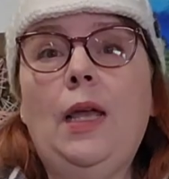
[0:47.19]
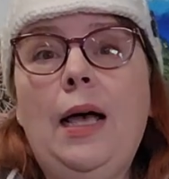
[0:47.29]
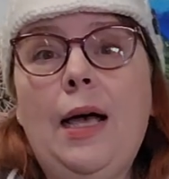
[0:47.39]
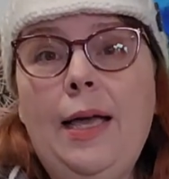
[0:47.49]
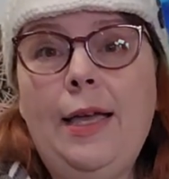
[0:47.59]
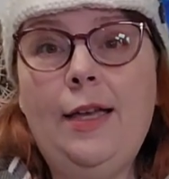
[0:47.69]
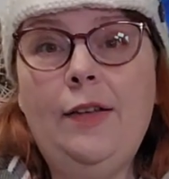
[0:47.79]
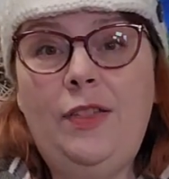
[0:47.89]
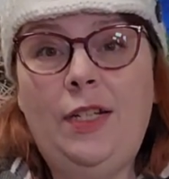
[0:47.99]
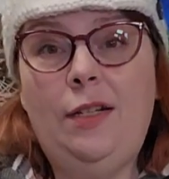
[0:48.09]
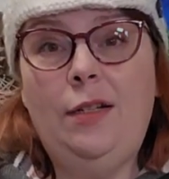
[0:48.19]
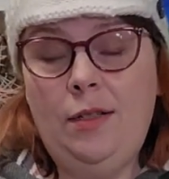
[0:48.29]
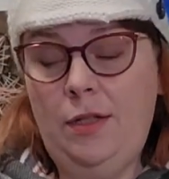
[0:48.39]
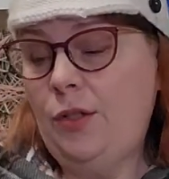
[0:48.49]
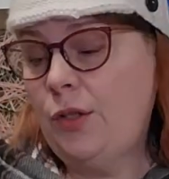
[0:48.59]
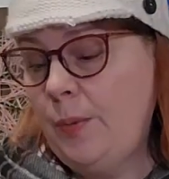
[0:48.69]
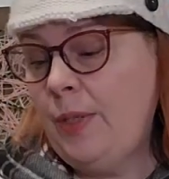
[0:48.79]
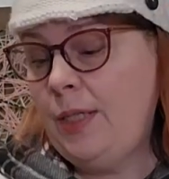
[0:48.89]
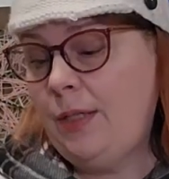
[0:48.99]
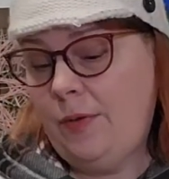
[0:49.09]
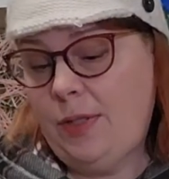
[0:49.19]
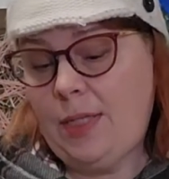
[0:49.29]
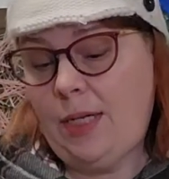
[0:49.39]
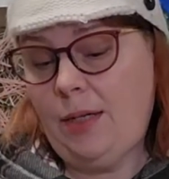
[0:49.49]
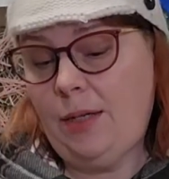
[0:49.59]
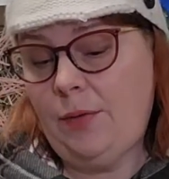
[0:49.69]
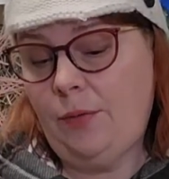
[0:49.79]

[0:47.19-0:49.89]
I have done so many different styles